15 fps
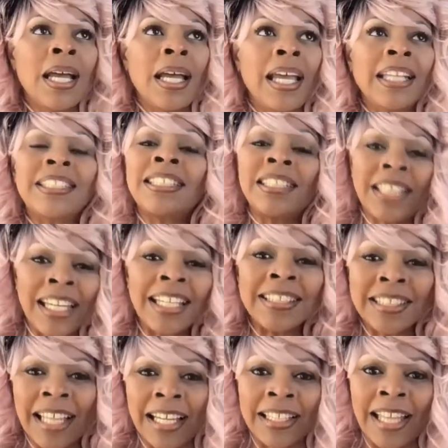It's things
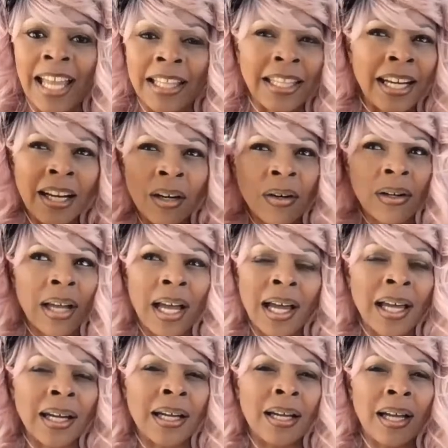like that that
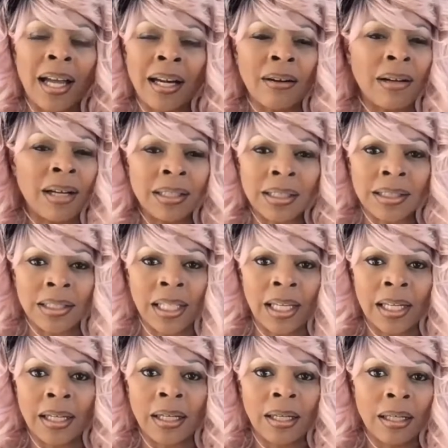I don't
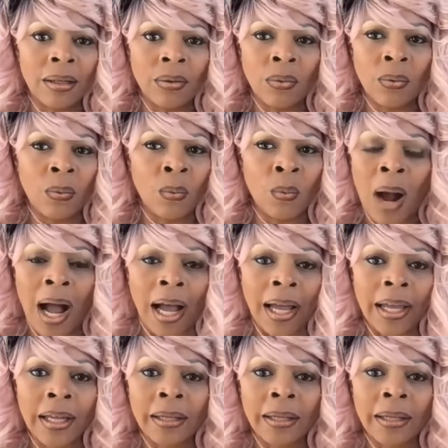understand why.